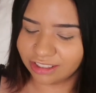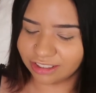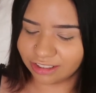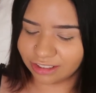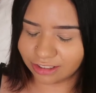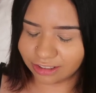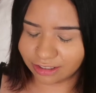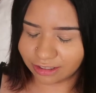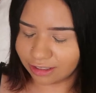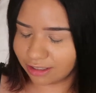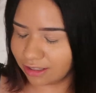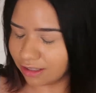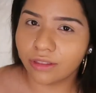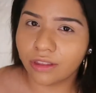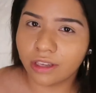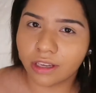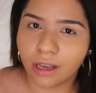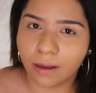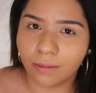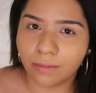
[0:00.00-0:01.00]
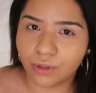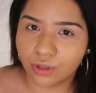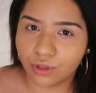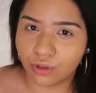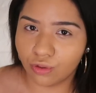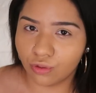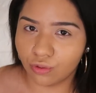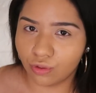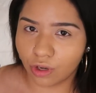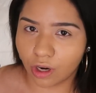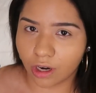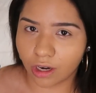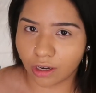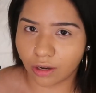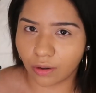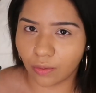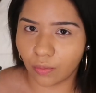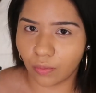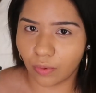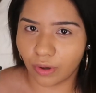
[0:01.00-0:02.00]
I don't think I'm too
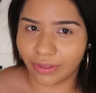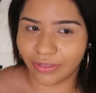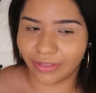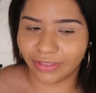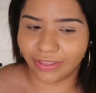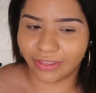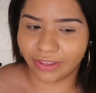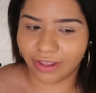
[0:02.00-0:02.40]
dark with